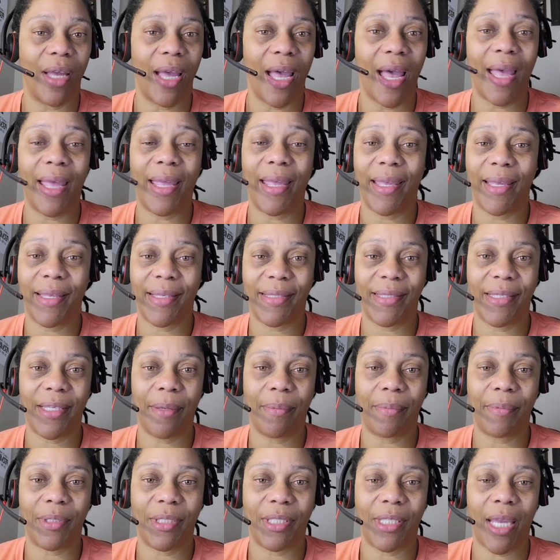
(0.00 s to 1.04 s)
I
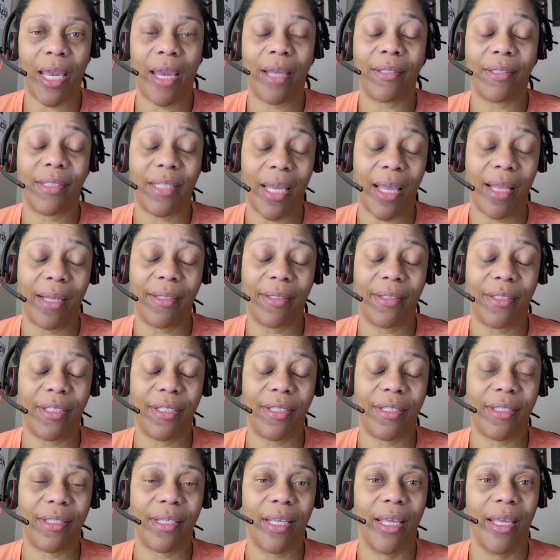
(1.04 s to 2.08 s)
accept
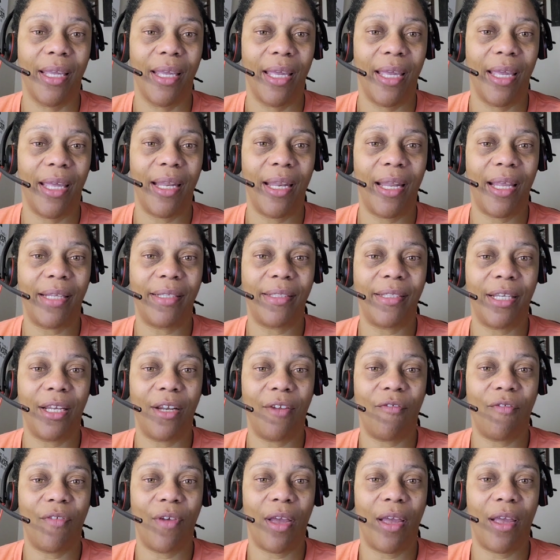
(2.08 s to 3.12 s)
challenges and I
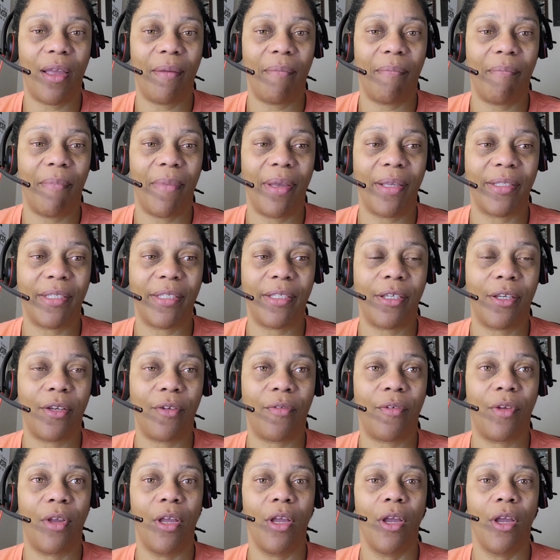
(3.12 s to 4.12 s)
identify myself.